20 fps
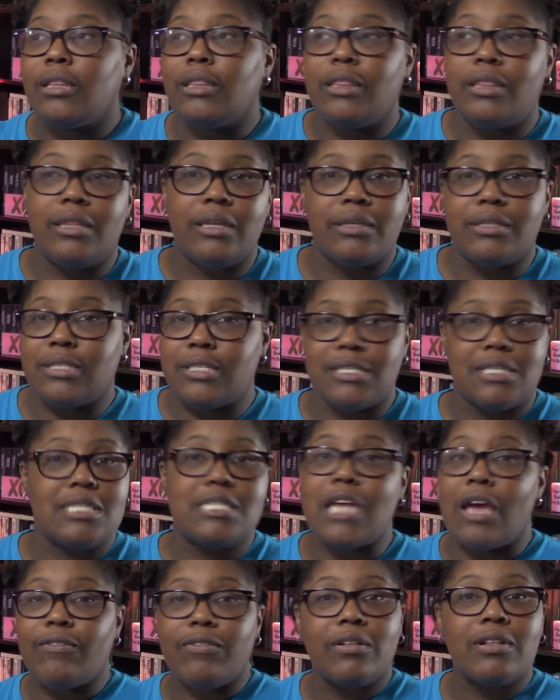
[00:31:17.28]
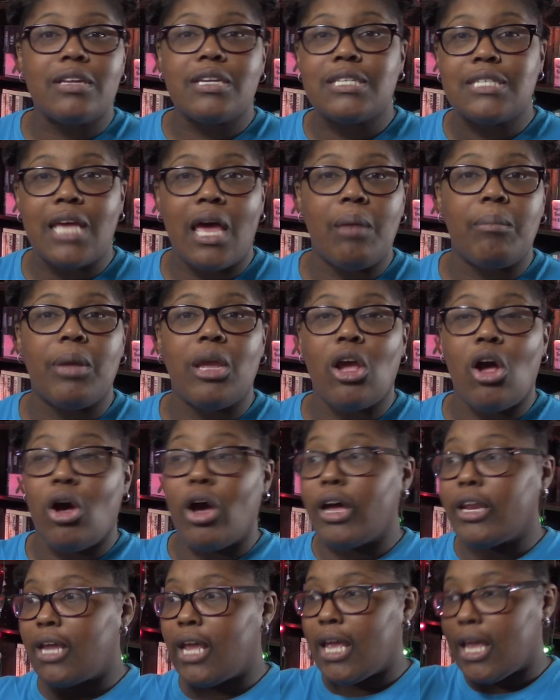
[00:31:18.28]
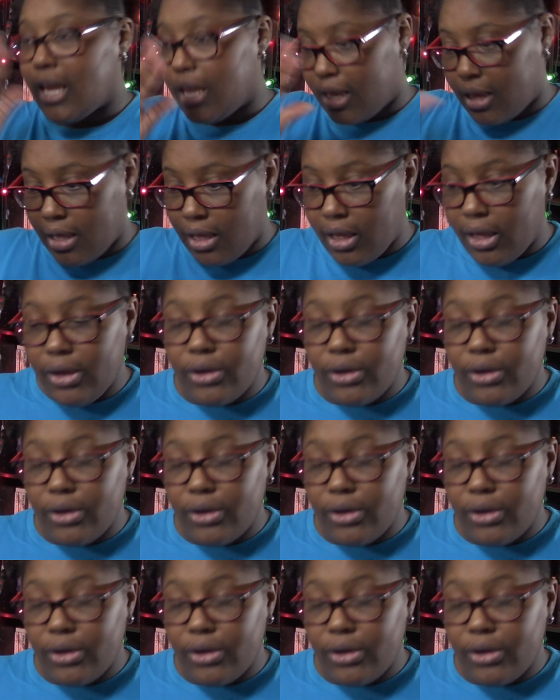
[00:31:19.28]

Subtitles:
This definitely sent me on a